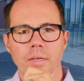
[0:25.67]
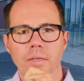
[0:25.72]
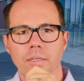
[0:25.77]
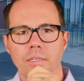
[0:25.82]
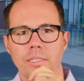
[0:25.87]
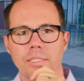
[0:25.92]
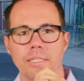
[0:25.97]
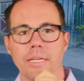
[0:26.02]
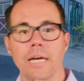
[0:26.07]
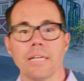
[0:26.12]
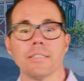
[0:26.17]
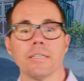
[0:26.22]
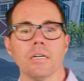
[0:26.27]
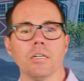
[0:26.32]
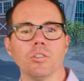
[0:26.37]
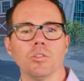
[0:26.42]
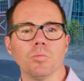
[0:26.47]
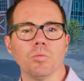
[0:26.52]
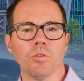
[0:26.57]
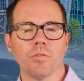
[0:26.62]
because that's
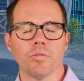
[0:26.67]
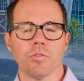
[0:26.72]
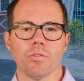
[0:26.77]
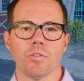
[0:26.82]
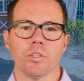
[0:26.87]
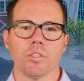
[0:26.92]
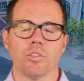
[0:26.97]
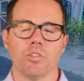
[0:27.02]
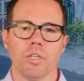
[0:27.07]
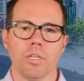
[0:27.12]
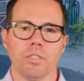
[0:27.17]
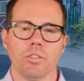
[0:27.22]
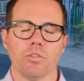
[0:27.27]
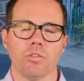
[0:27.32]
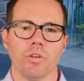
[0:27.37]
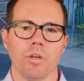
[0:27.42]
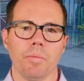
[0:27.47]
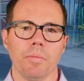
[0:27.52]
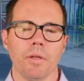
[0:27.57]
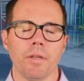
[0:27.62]
eligible for exchange
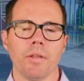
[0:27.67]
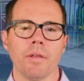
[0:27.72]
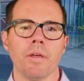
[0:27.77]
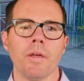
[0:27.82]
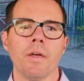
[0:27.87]
treatment.